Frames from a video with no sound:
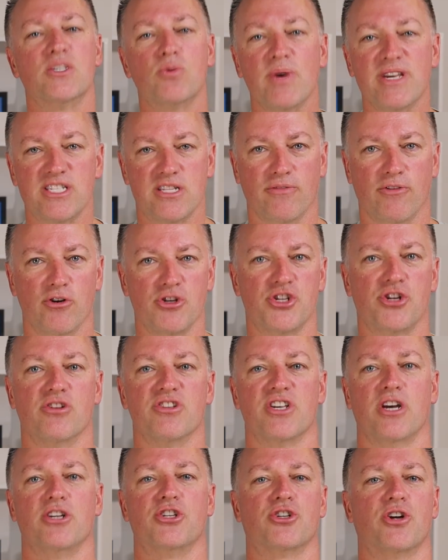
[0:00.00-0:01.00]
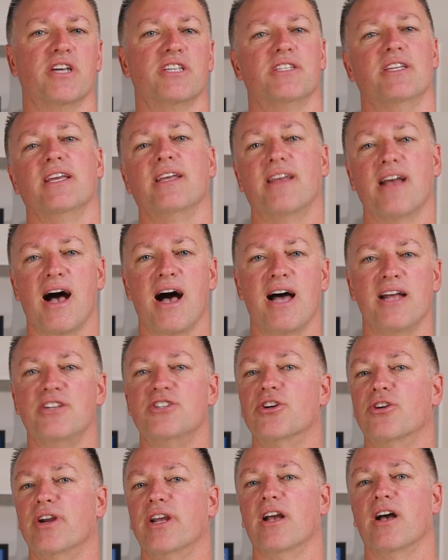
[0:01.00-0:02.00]
week's devotional is on trusting God
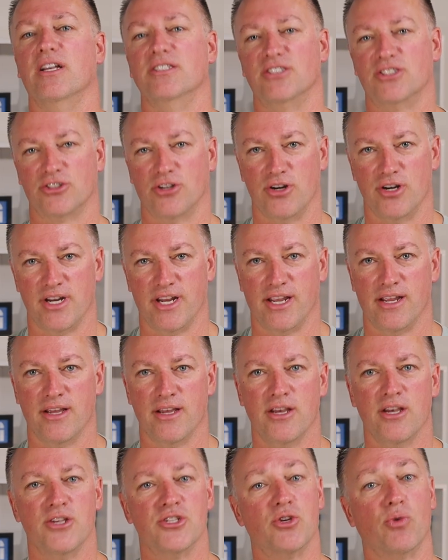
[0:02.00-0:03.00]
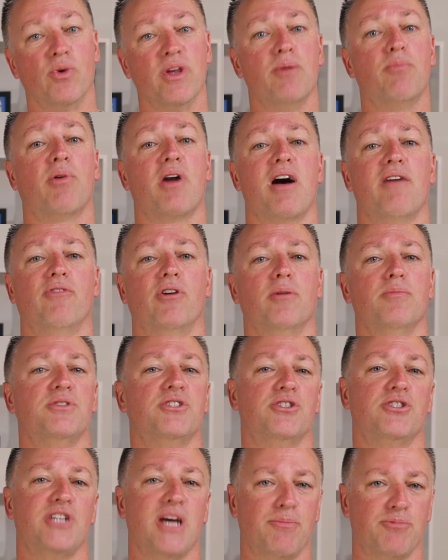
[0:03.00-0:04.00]
during uncertainty. So read
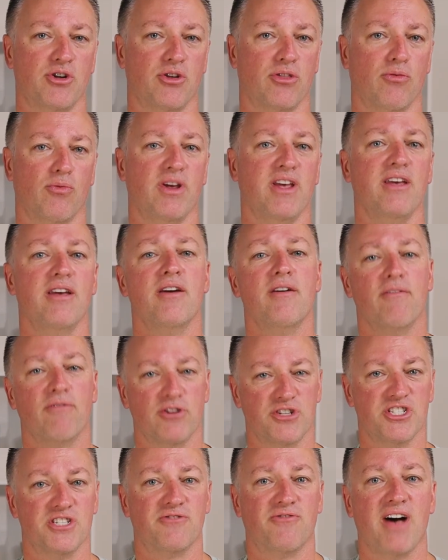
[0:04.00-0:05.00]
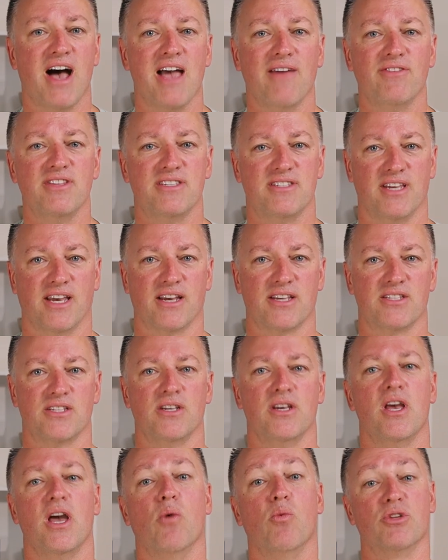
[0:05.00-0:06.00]
Proverbs chapter 3, verses 5 and
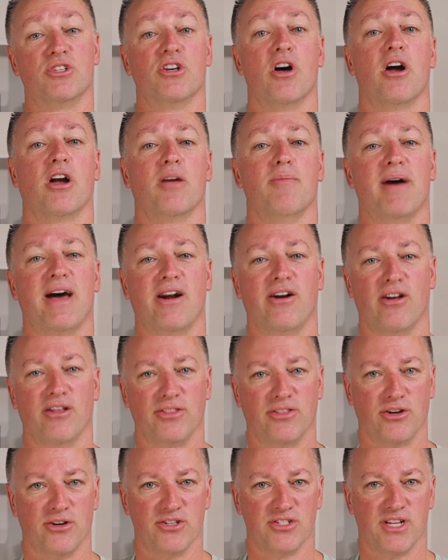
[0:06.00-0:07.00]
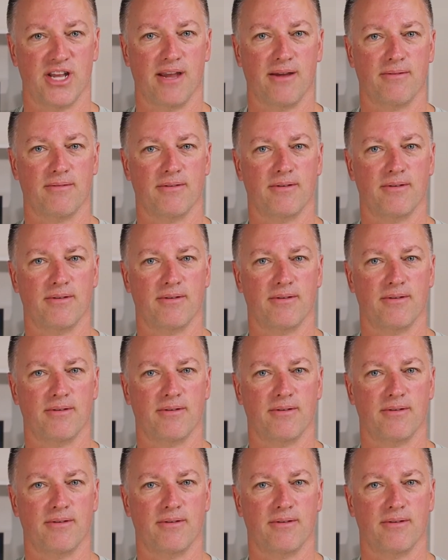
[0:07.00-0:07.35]
6, and we'll talk about it on Thursday.